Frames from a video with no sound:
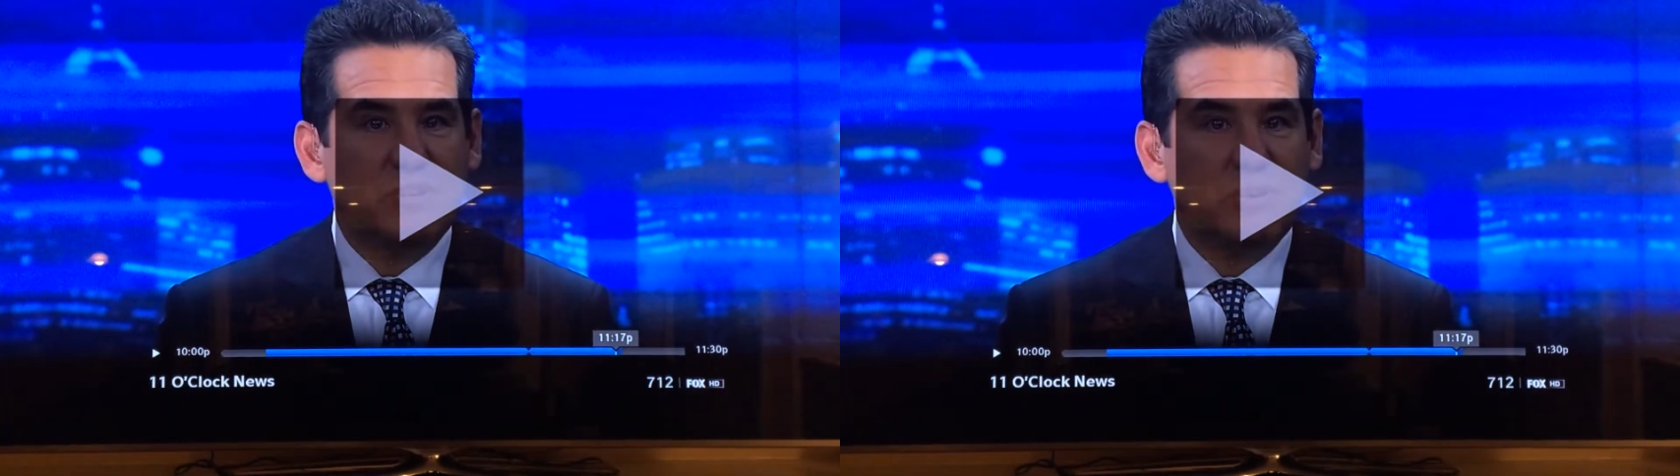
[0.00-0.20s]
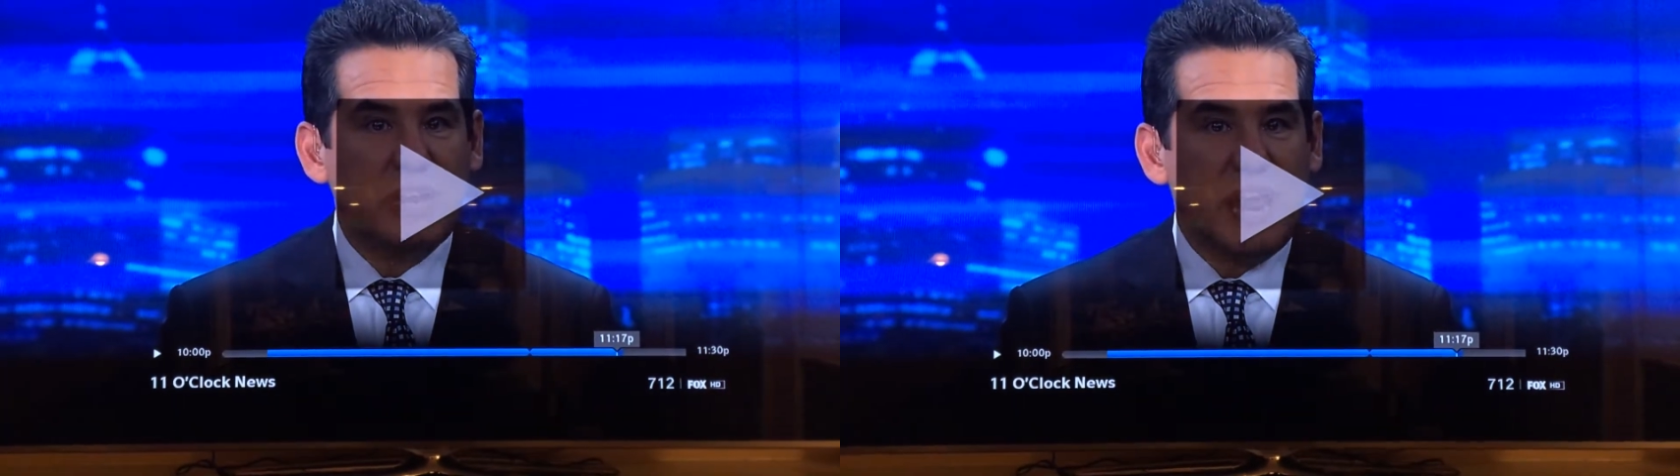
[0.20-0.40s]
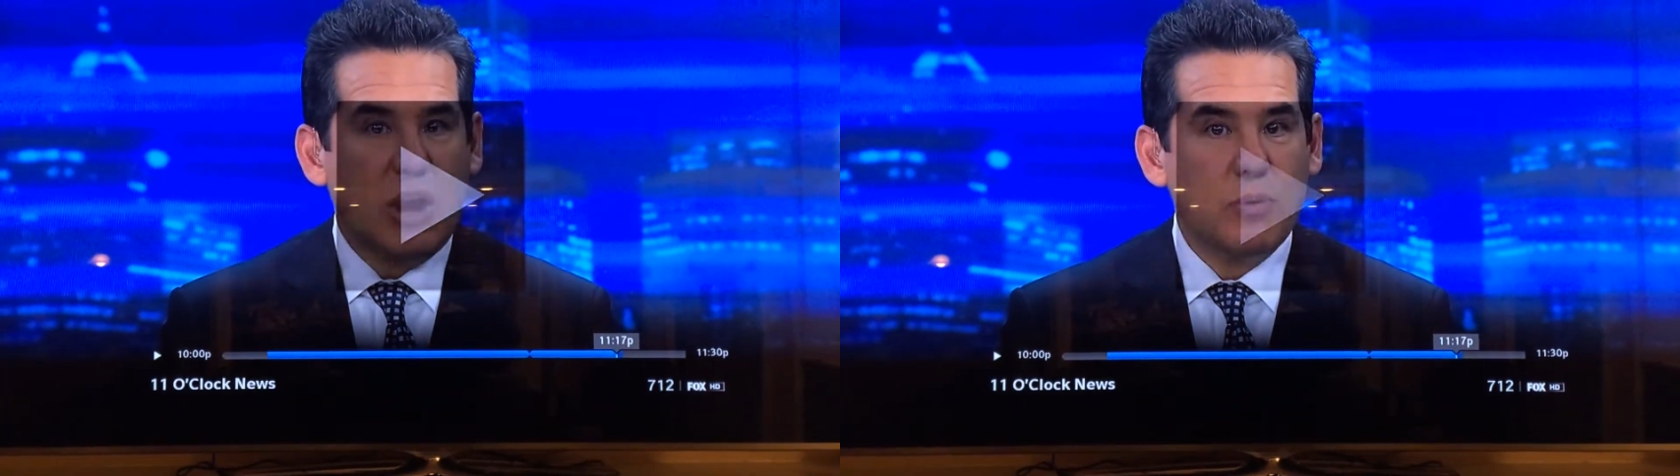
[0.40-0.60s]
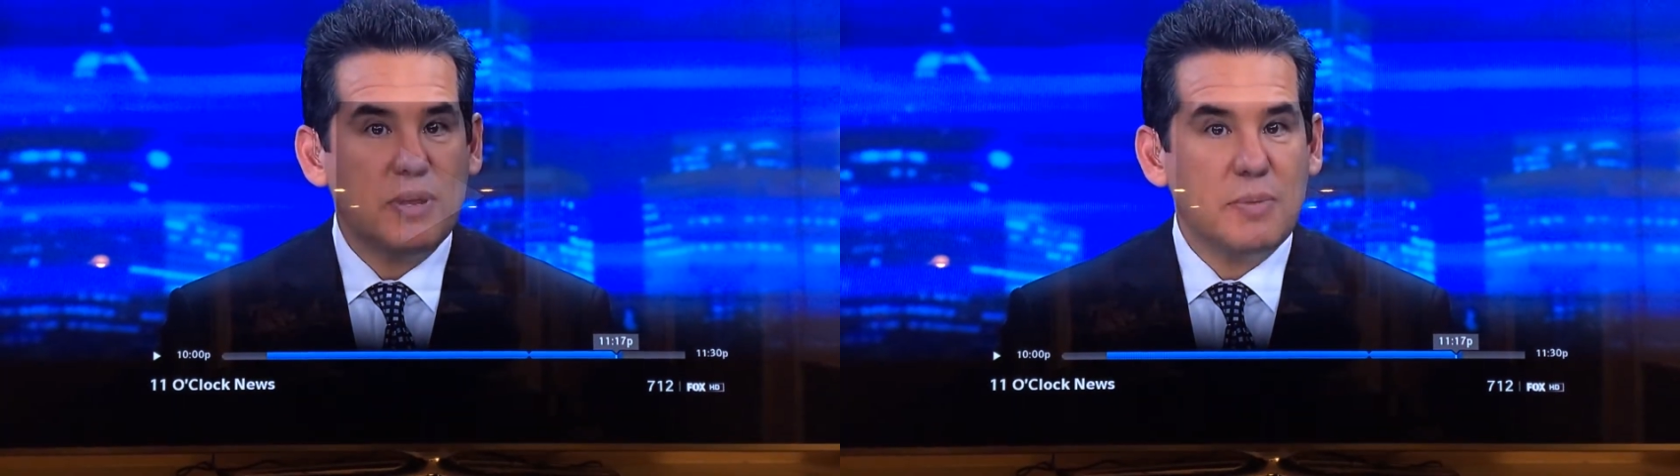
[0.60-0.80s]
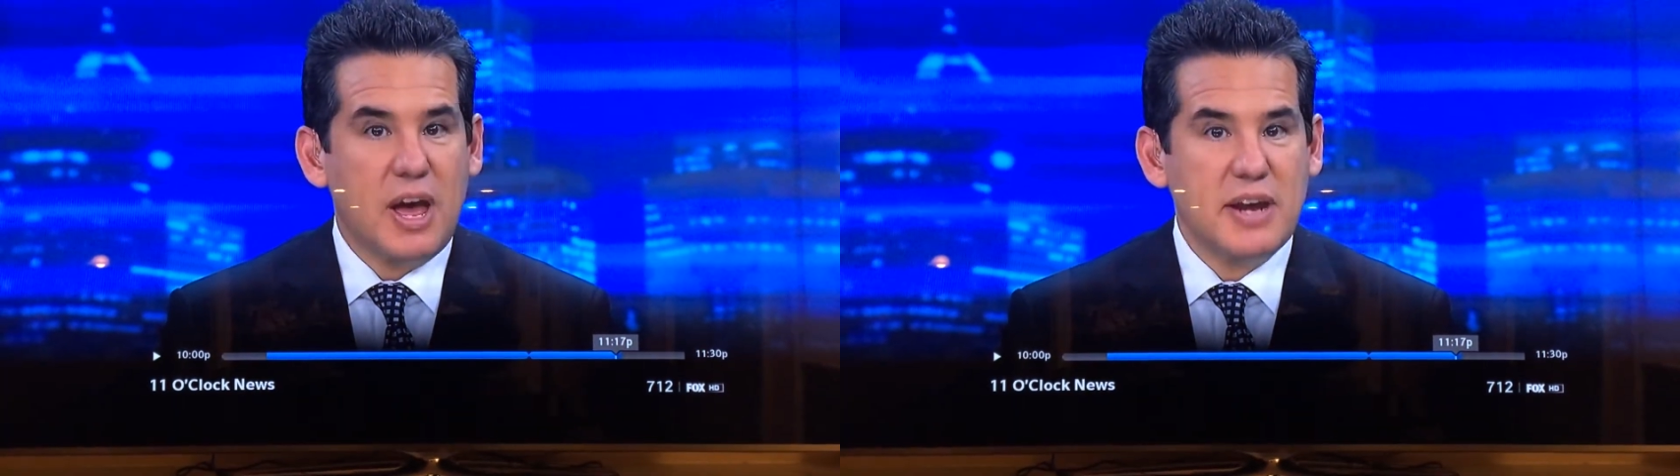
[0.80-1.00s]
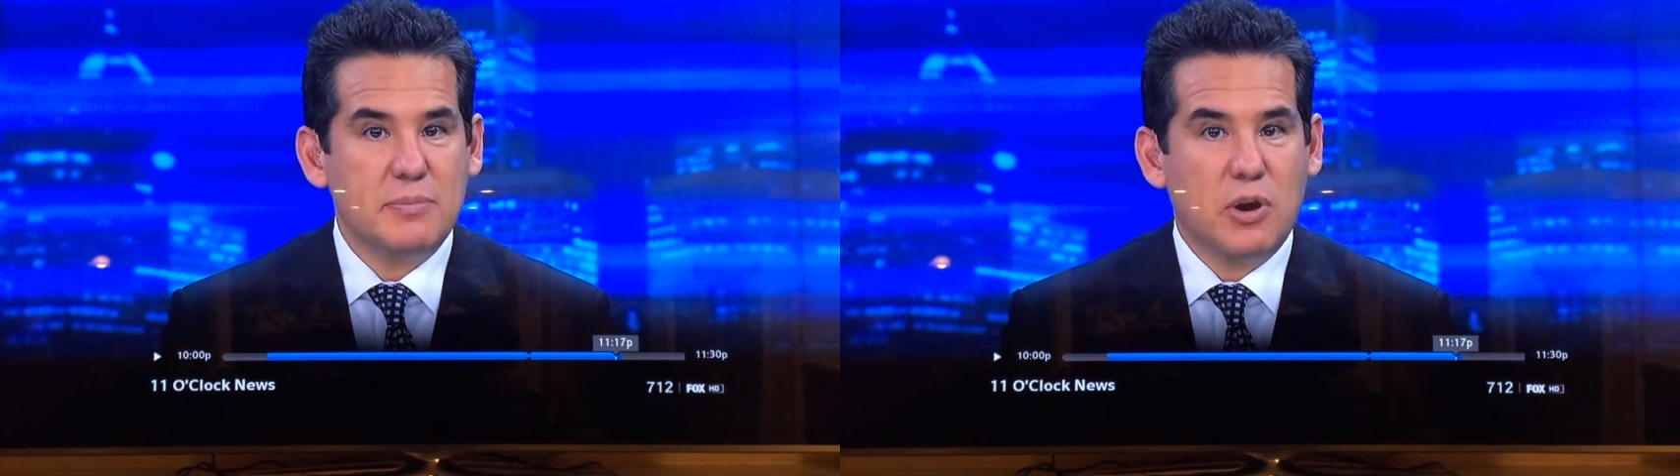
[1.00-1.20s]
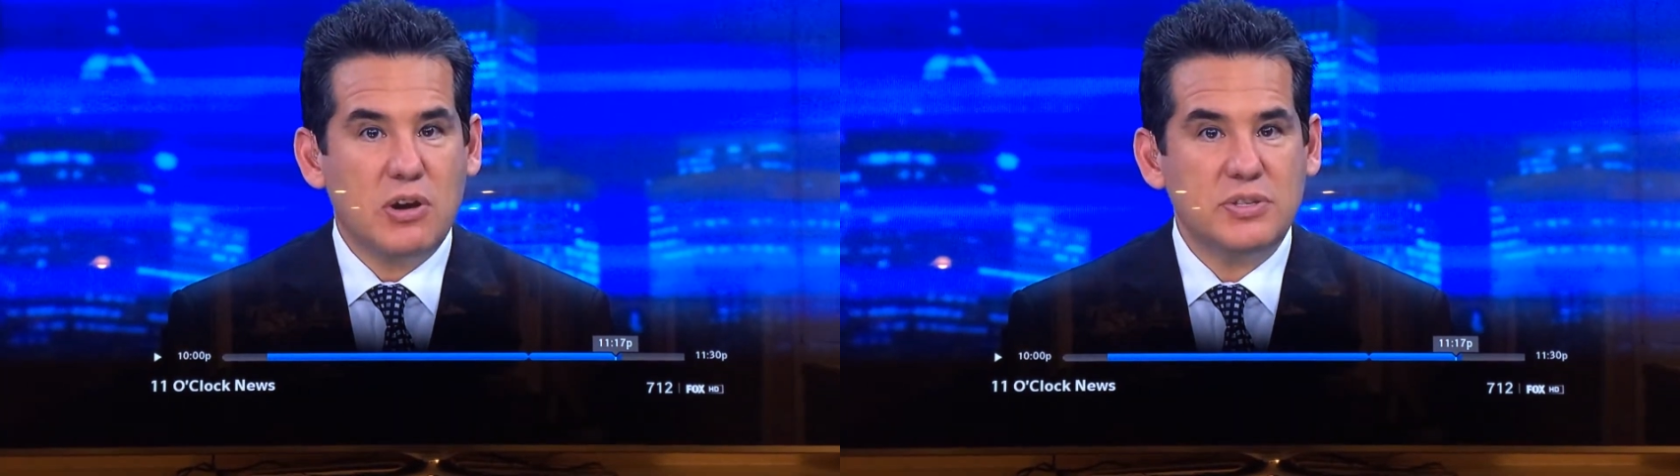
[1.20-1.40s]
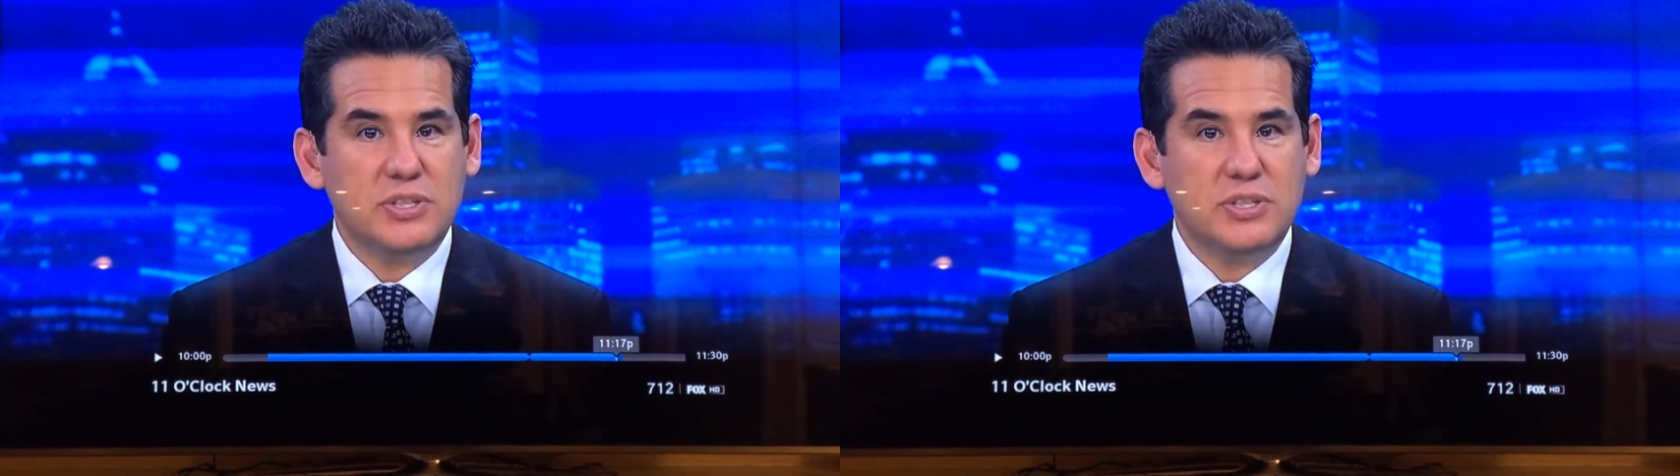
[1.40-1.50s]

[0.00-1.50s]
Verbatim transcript: active duty airman behind